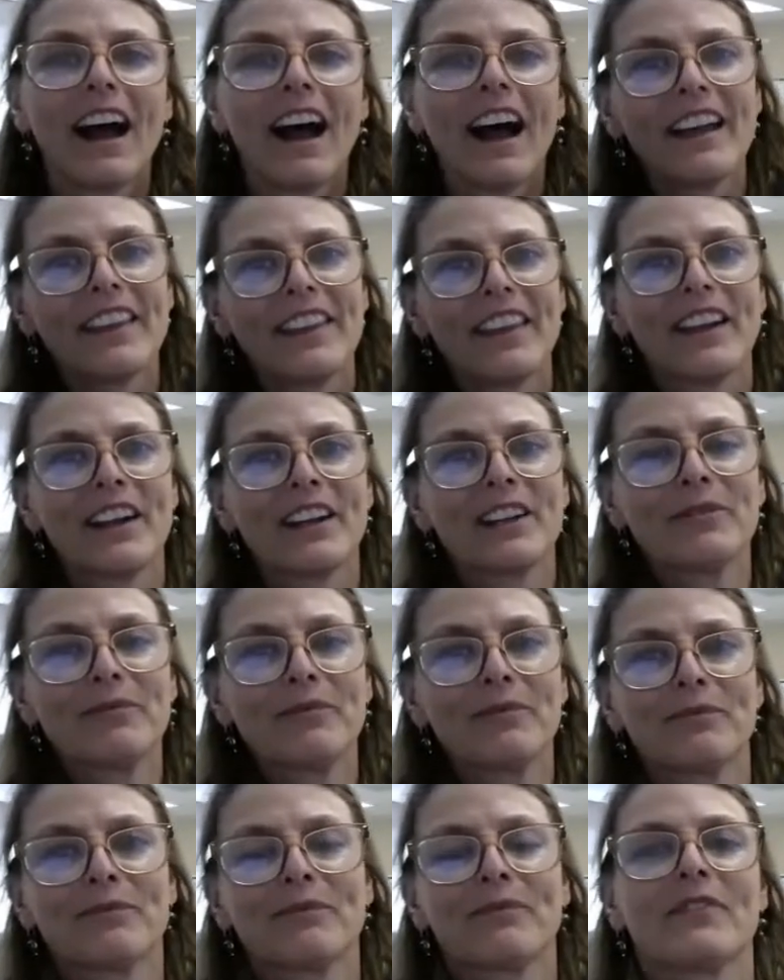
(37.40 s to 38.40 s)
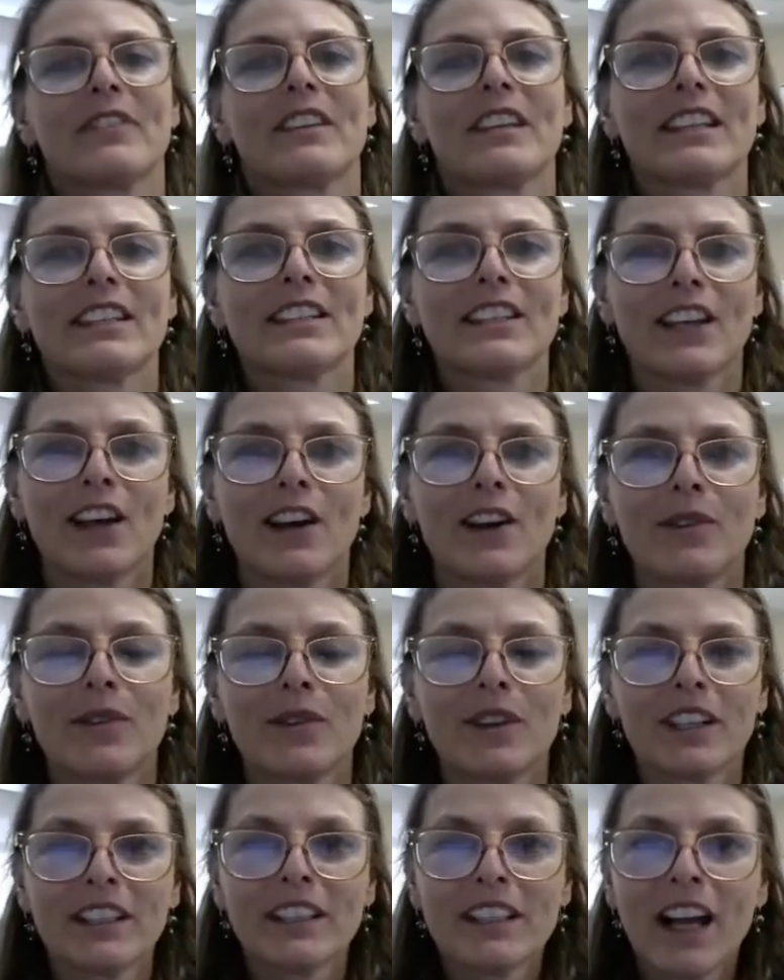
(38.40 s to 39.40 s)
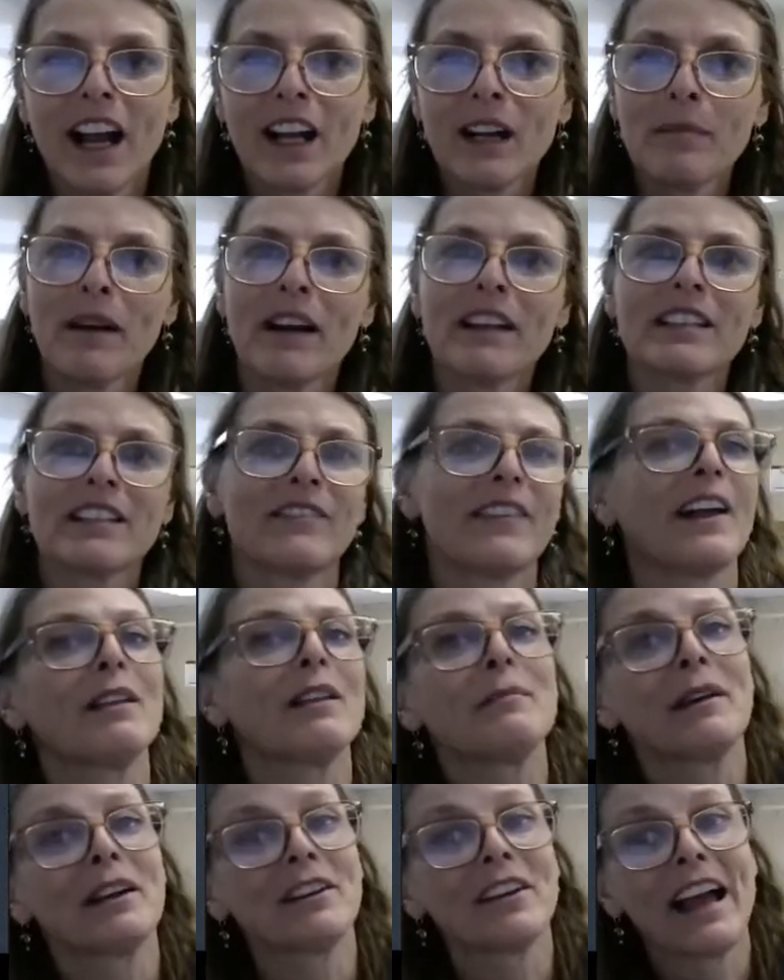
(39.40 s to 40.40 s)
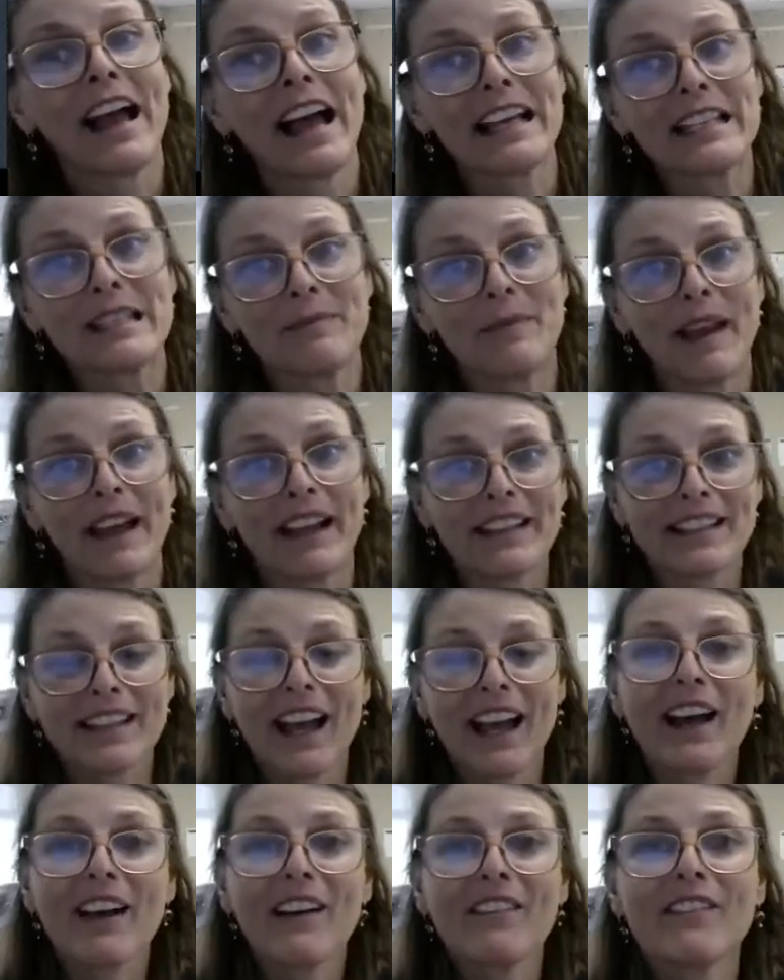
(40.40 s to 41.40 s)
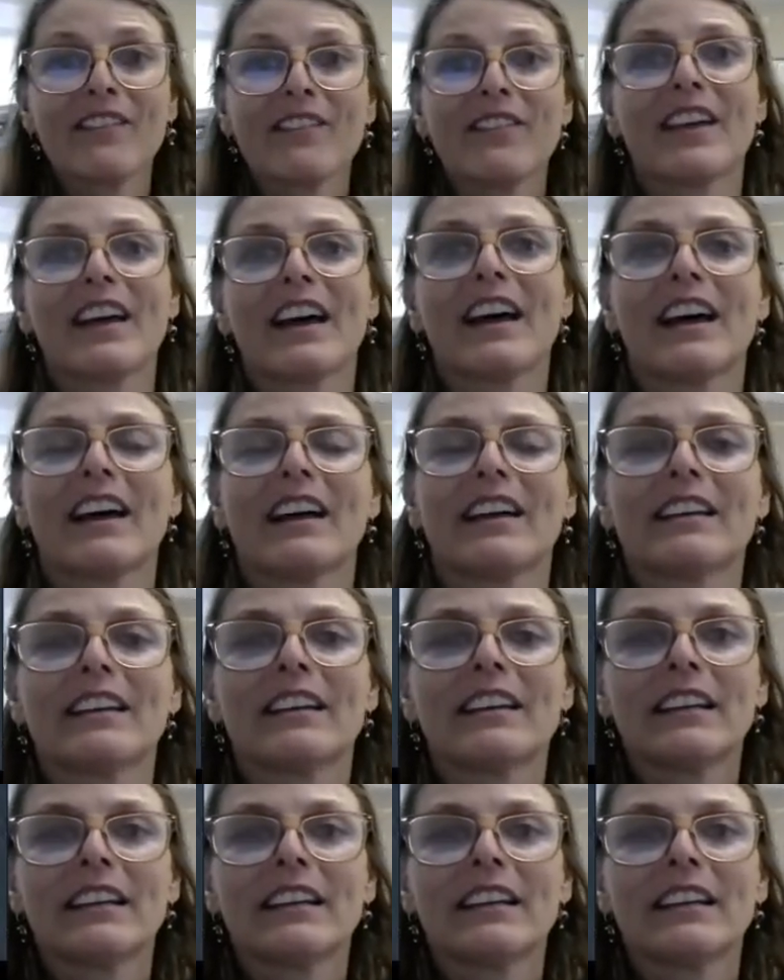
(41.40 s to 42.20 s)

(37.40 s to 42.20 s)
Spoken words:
Hi there. So we're going to talk about developmental aspects of the